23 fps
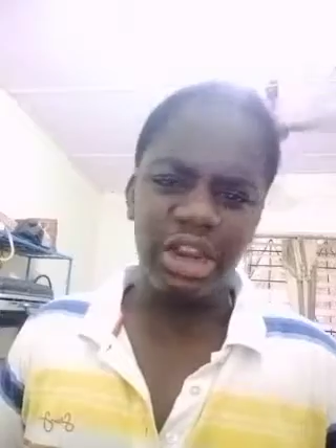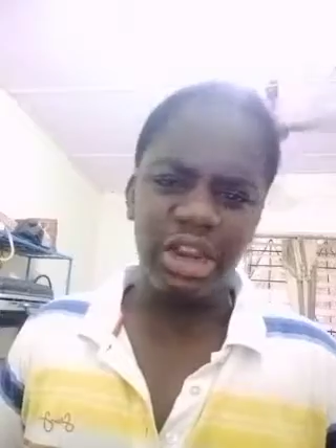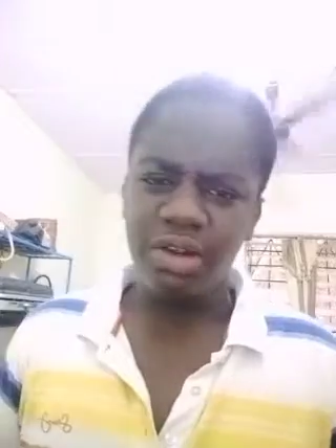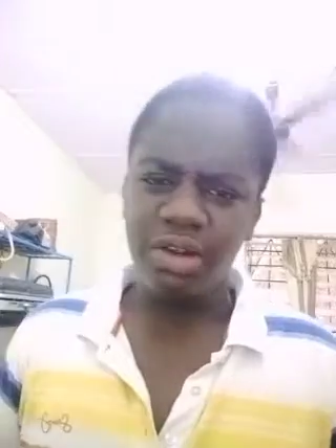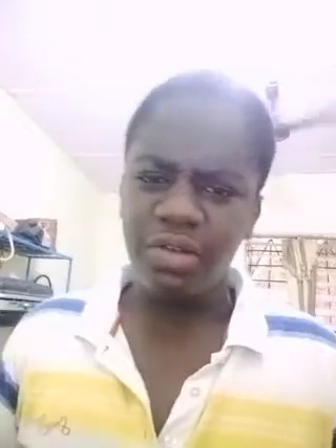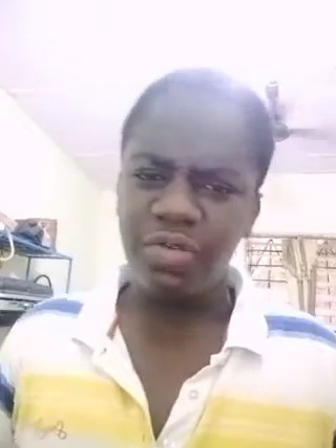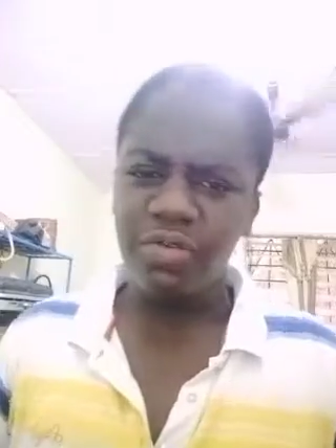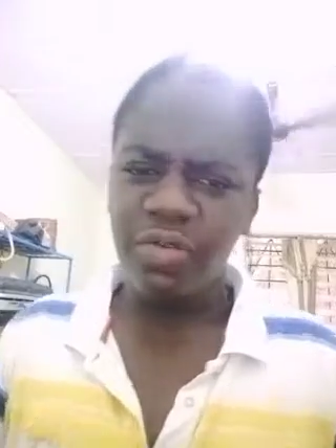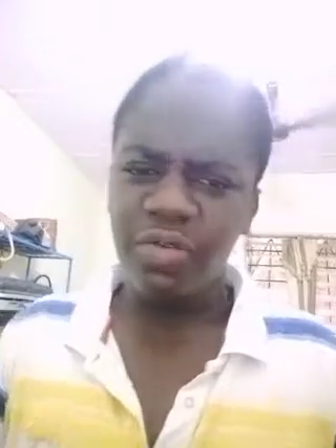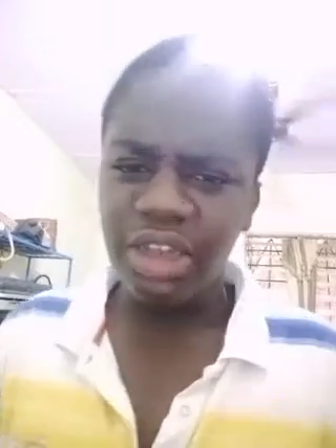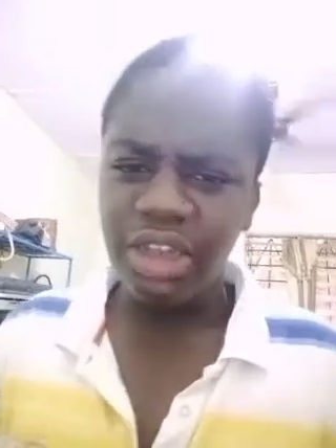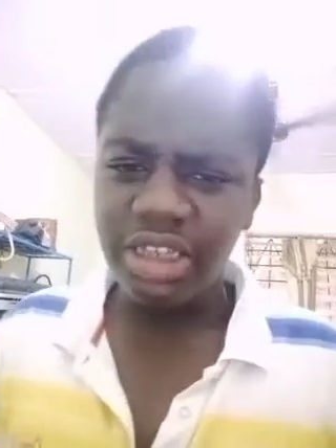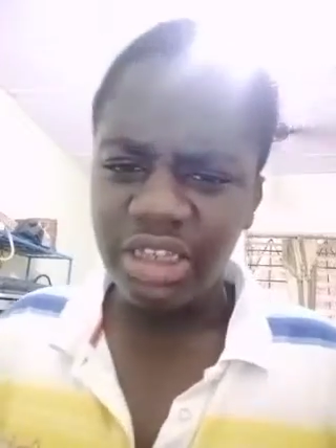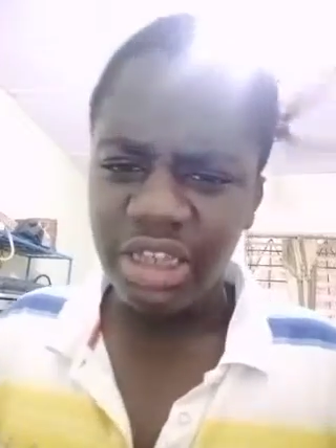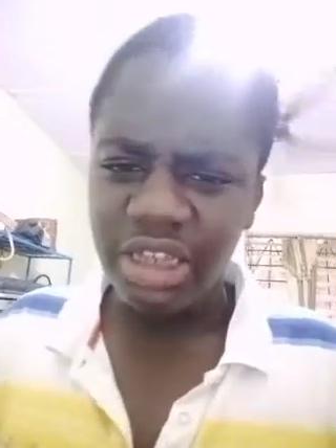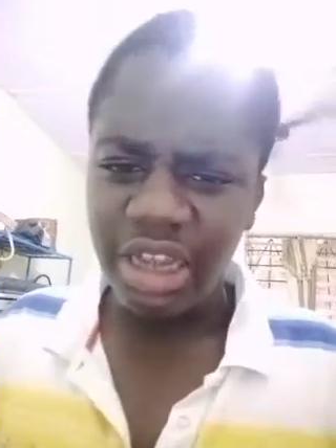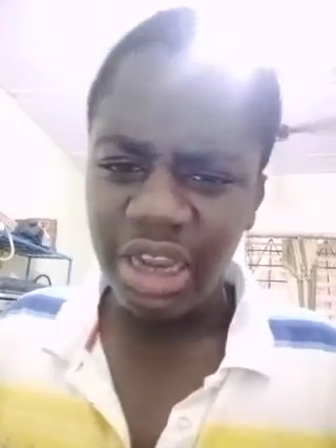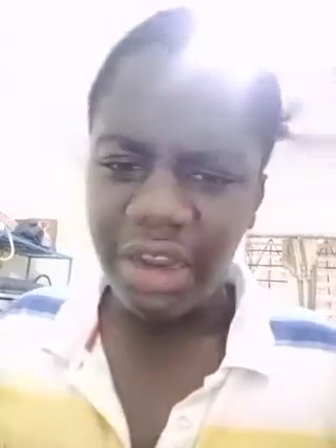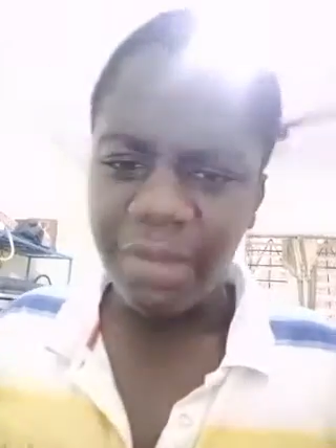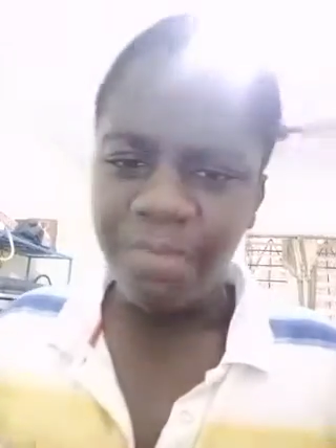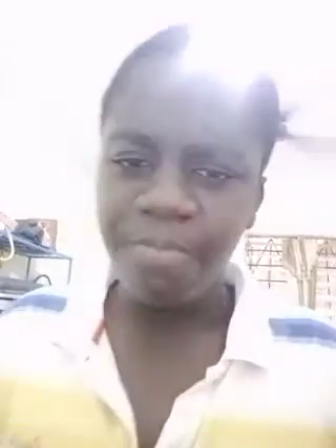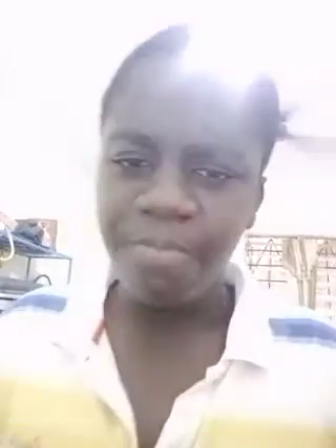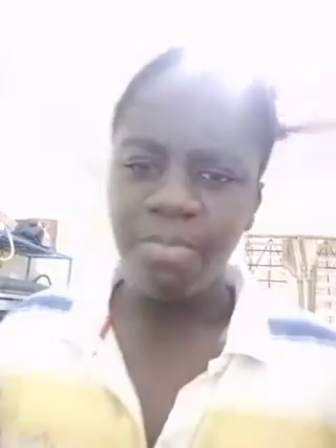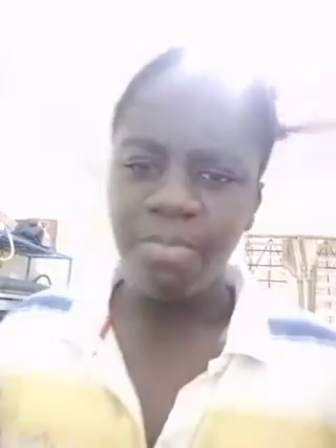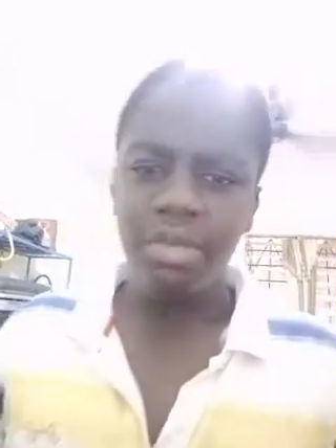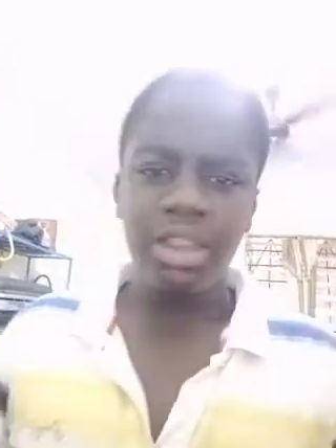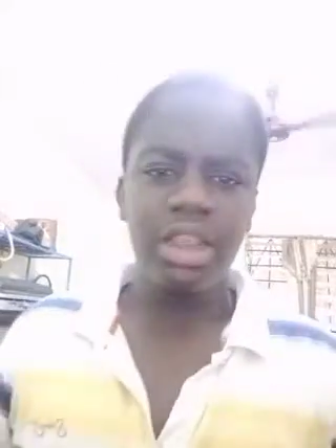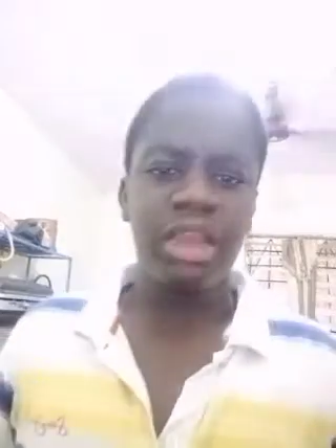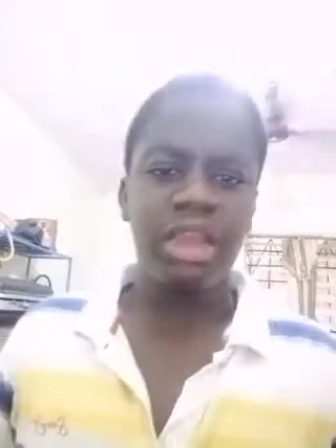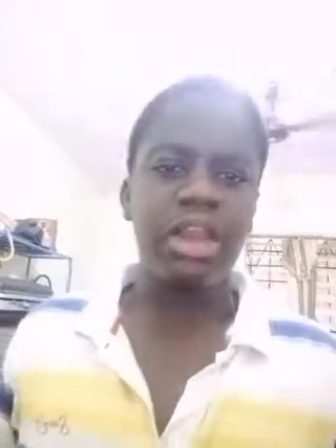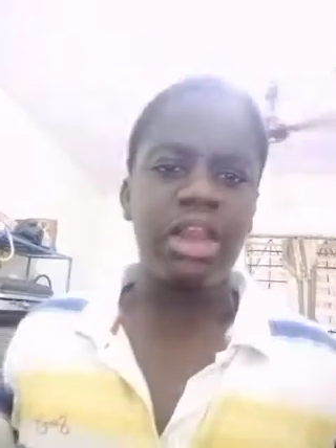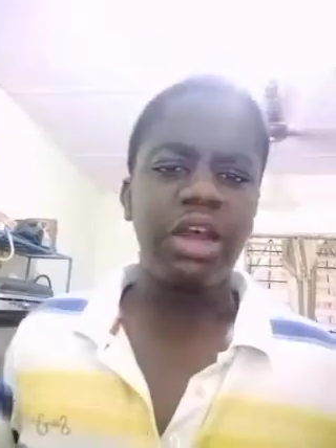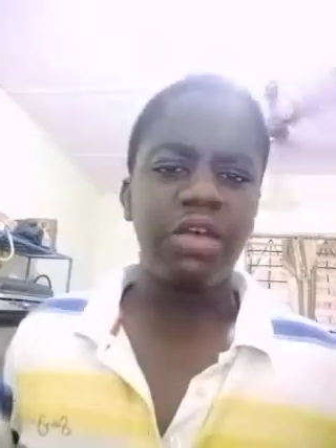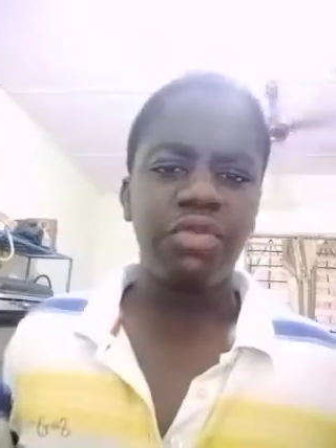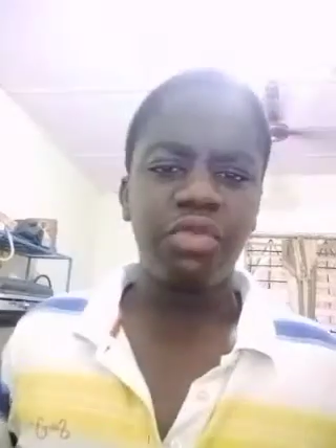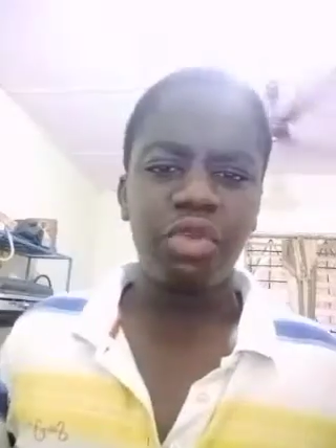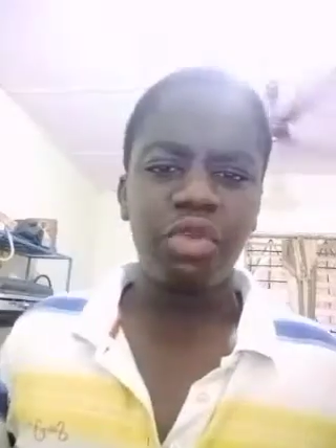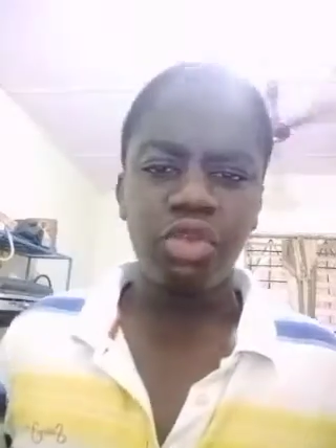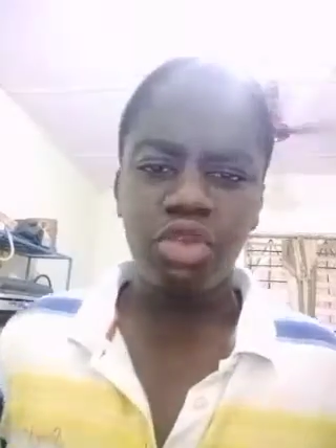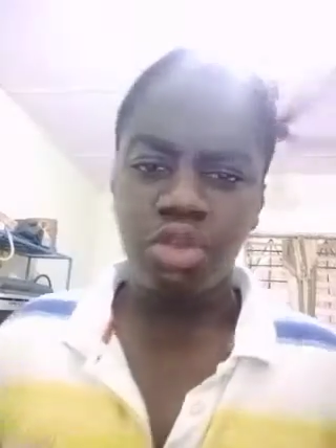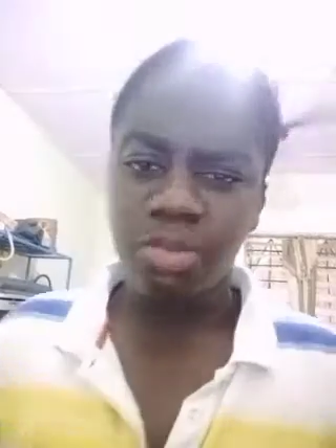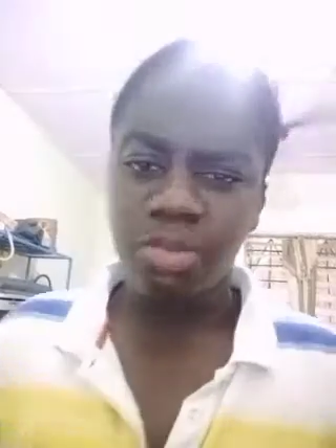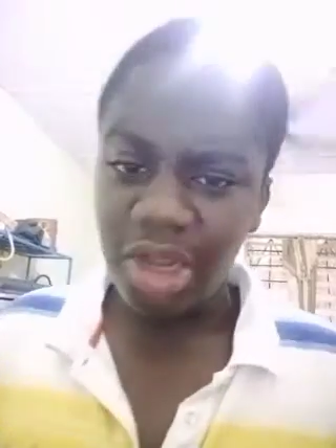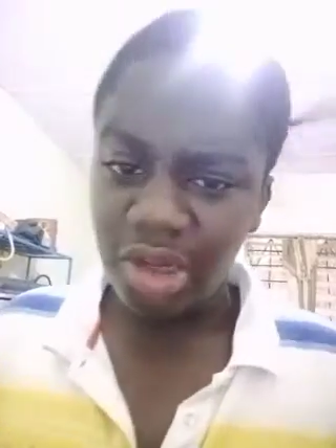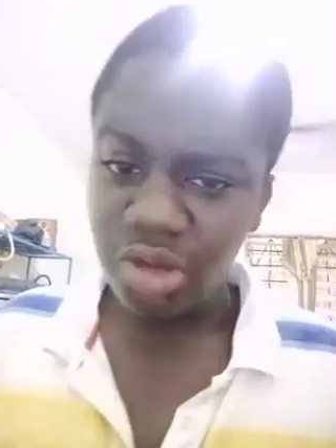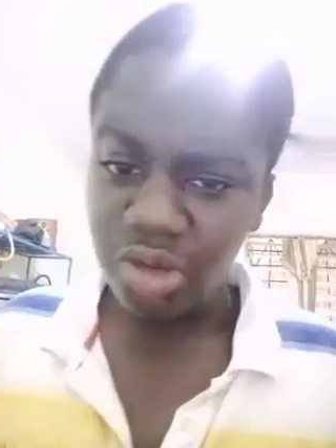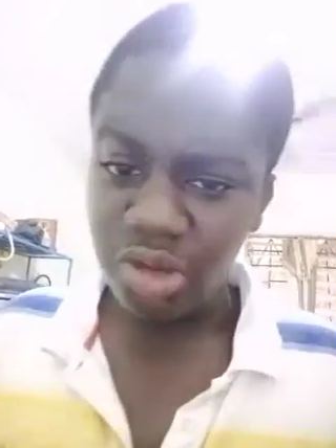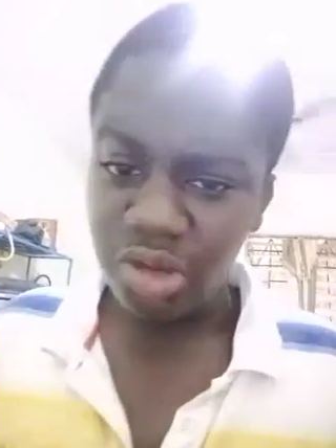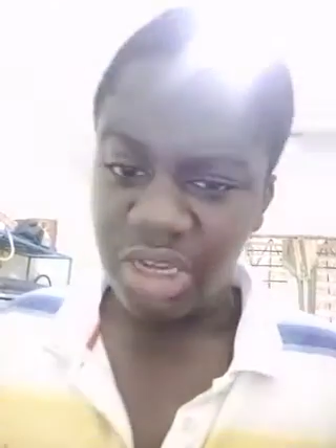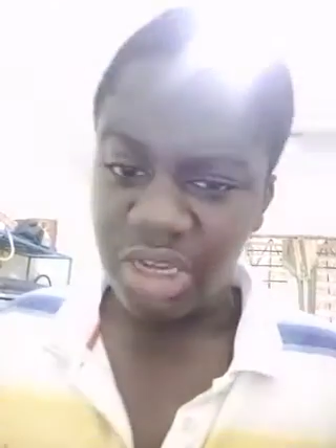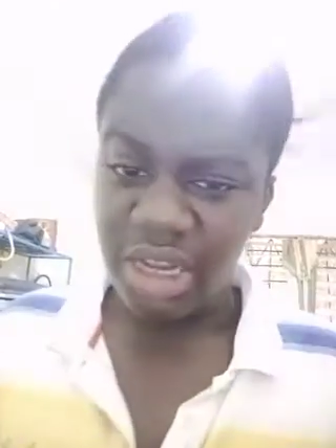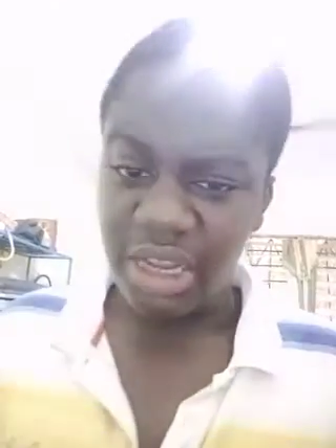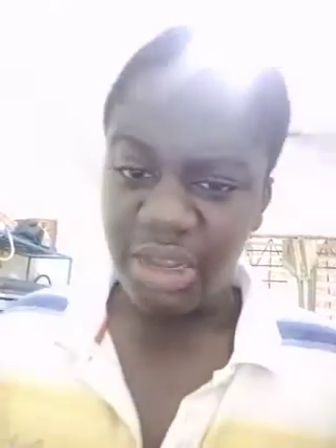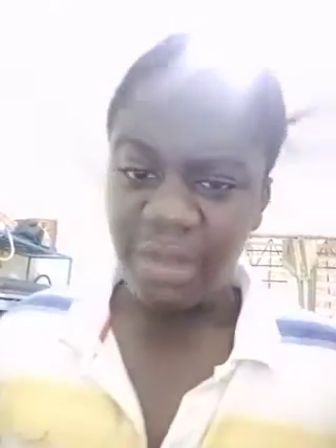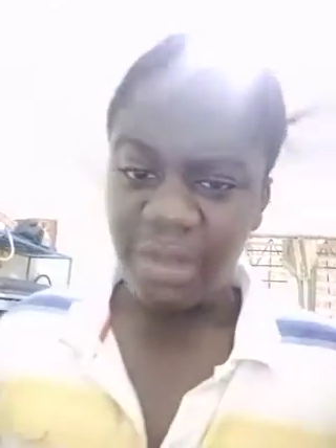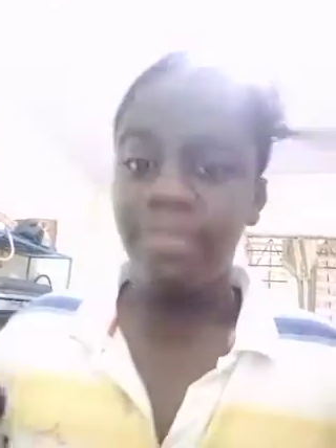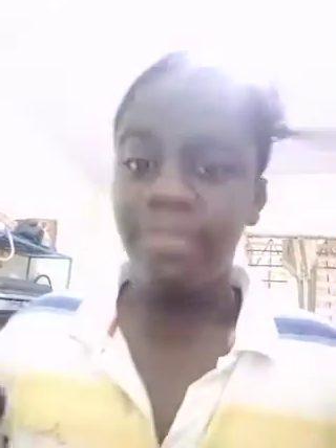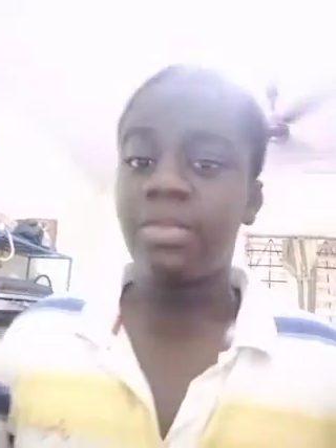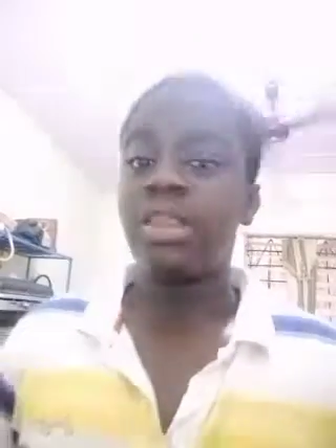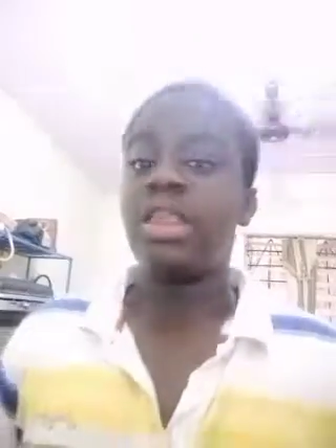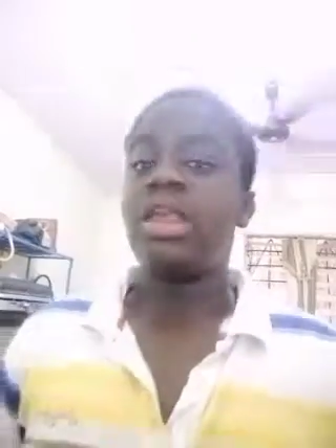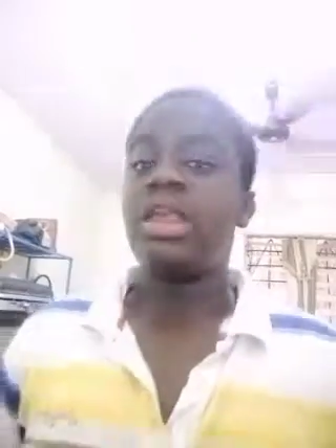a lot of fat there and I have also muscles there